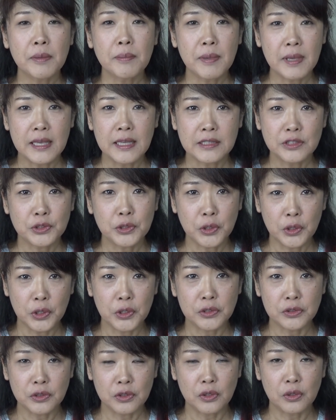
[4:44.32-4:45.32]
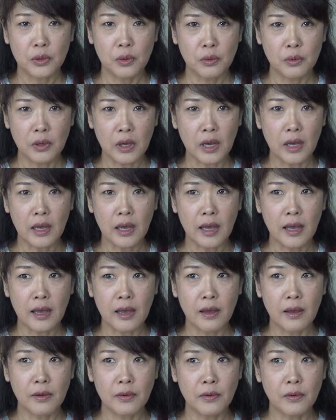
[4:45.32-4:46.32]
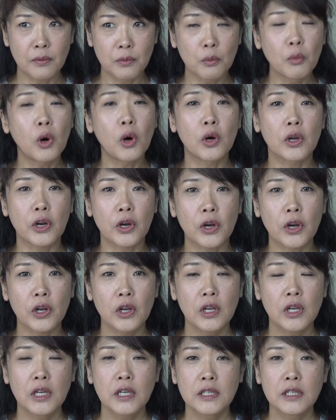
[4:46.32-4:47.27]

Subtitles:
beans cooked water.